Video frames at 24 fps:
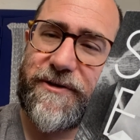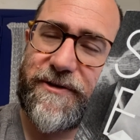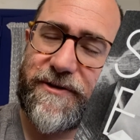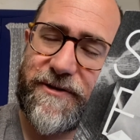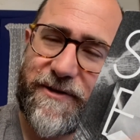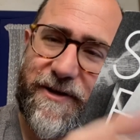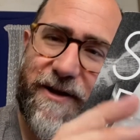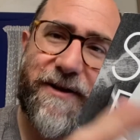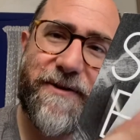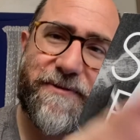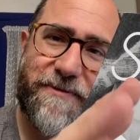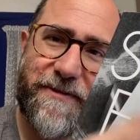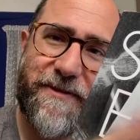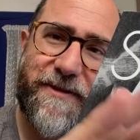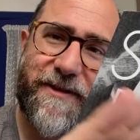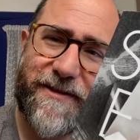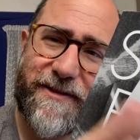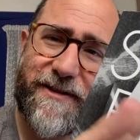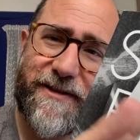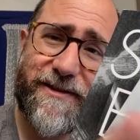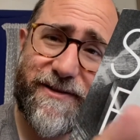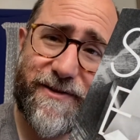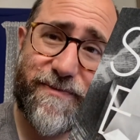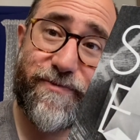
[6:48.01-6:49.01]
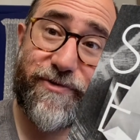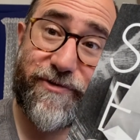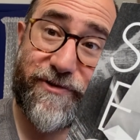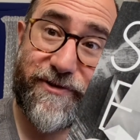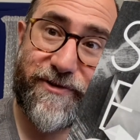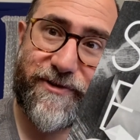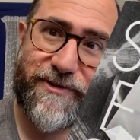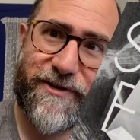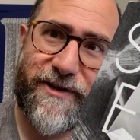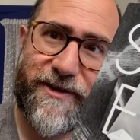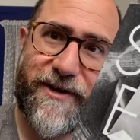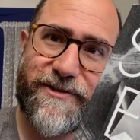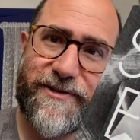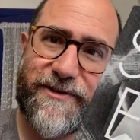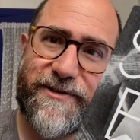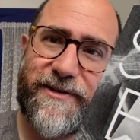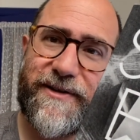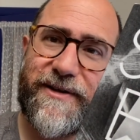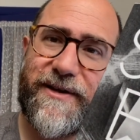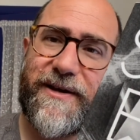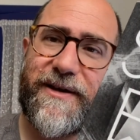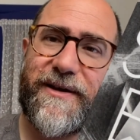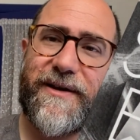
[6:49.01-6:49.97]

That's brilliant, actually.